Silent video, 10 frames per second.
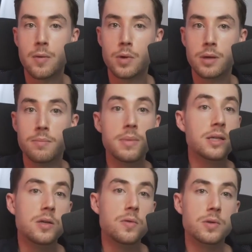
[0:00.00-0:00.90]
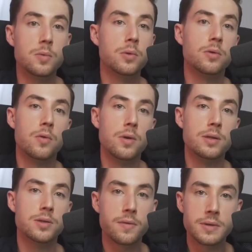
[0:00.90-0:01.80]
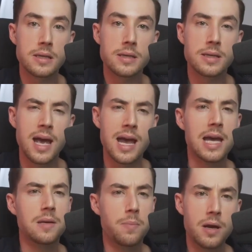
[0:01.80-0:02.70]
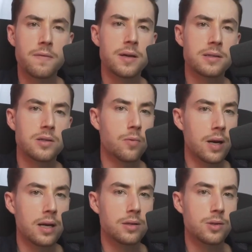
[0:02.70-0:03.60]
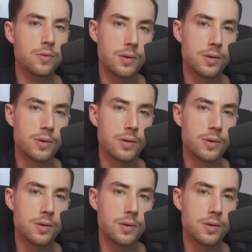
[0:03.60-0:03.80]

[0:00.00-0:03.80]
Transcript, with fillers: that would misuse Worldcoin services and benefits granted to